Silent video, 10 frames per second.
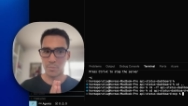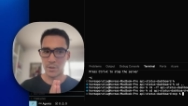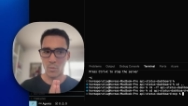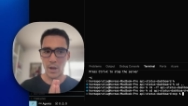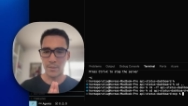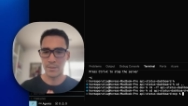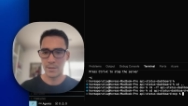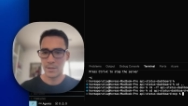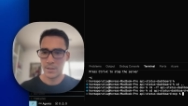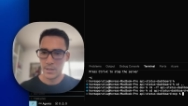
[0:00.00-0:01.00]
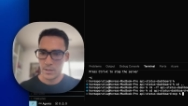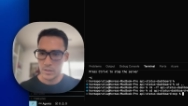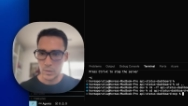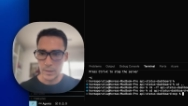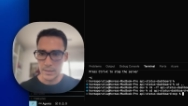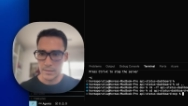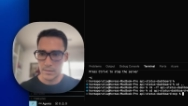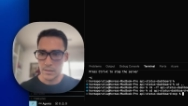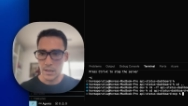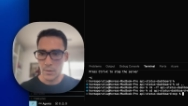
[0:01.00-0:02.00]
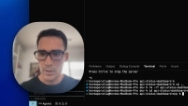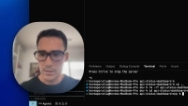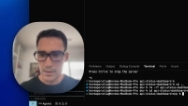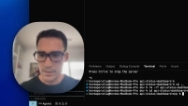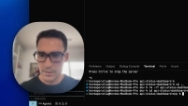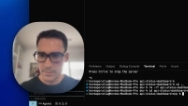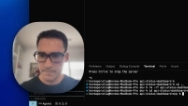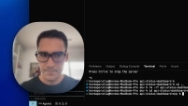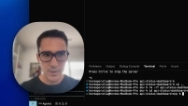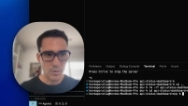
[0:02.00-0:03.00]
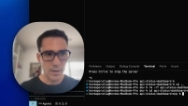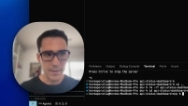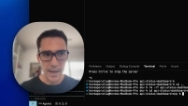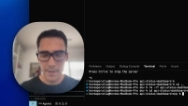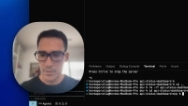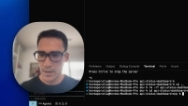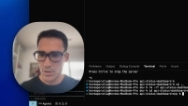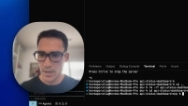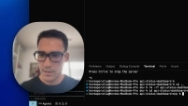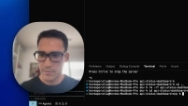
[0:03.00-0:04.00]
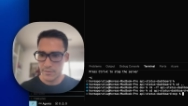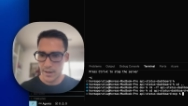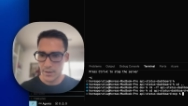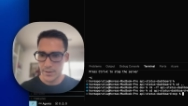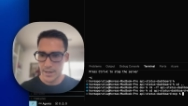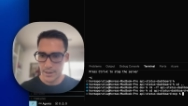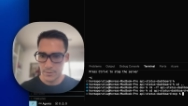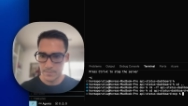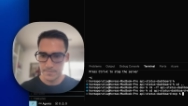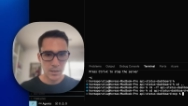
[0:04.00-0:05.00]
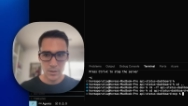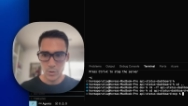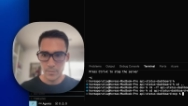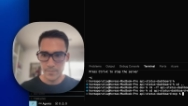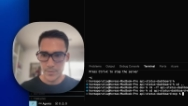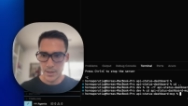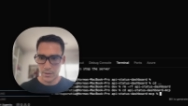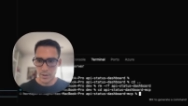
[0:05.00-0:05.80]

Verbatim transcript: do pretty well. So let's see how it does. It's creating the app.js file now. Cool, it